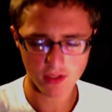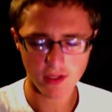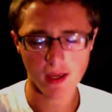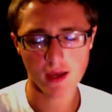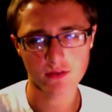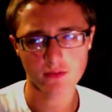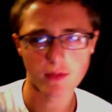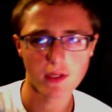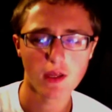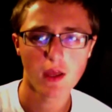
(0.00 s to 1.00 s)
They asked
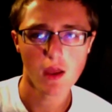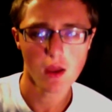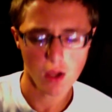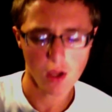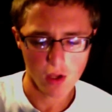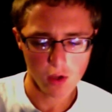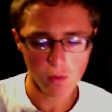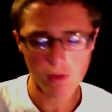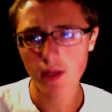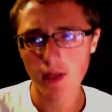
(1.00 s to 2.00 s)
me,
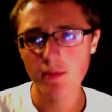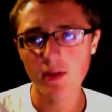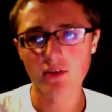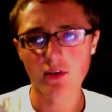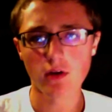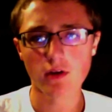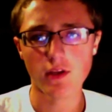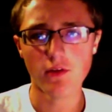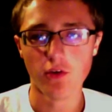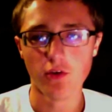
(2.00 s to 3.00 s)
what made me start
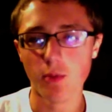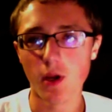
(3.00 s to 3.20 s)
YouTube?